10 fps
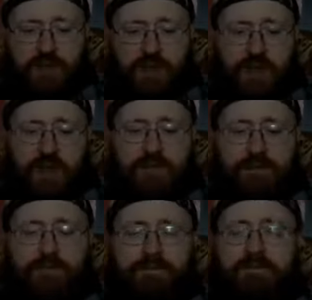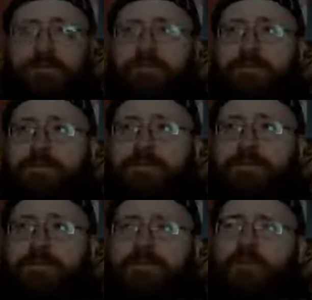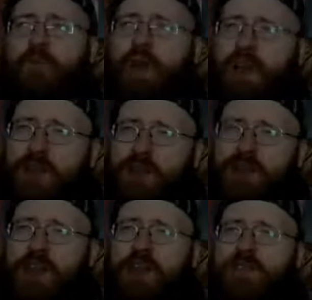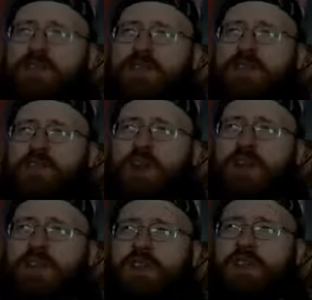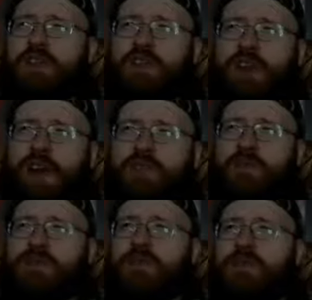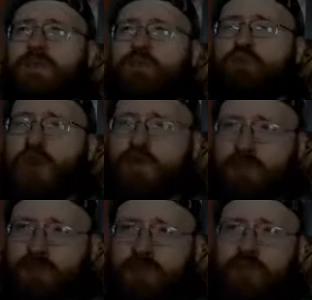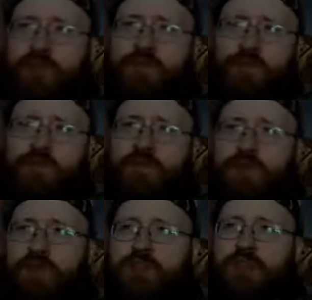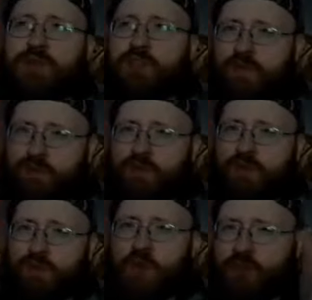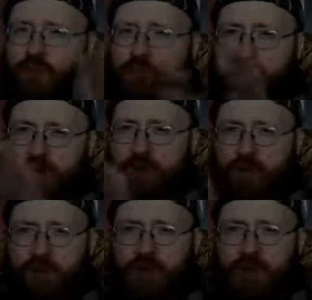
Um, from what I understand, throughout the day, there's a lot of references to other video games if you watch the show